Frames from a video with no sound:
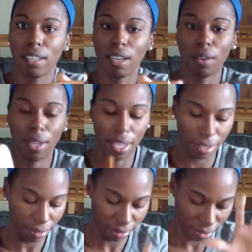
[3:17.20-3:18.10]

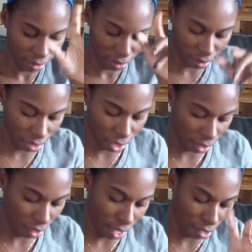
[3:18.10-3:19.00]
Okay.
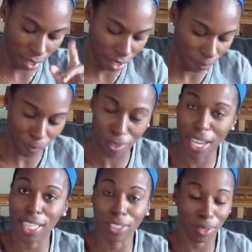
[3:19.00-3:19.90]
If you
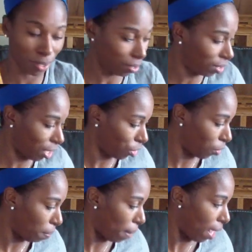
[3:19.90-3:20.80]
guys don't get you
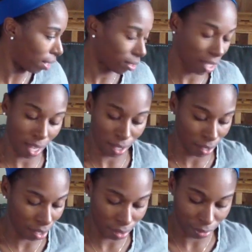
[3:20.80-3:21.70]
a box, I
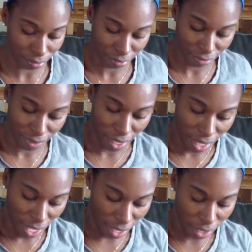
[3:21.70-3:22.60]
don't
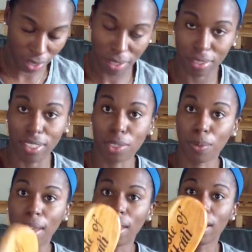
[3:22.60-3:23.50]
know. This
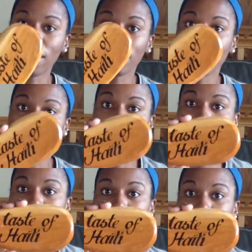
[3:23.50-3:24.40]
right here
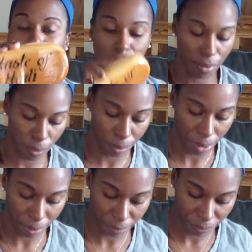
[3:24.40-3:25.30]
did it for
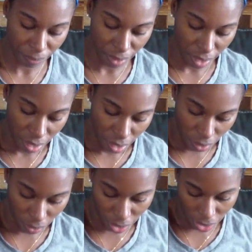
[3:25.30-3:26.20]
me.
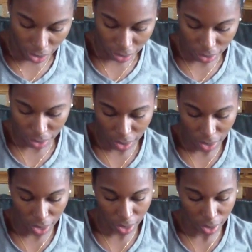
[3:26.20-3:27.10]
Okay, let's see
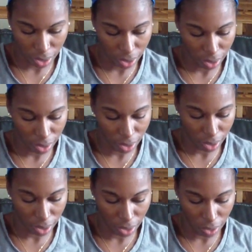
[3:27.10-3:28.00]
this.
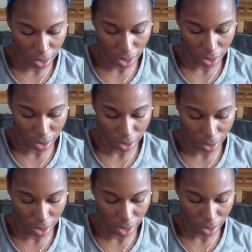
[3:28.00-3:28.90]
Creole cuisine,
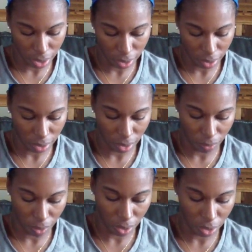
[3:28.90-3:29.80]
taste of
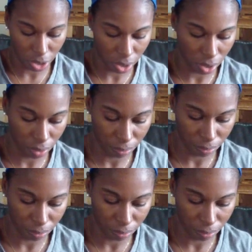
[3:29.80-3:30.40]
culture.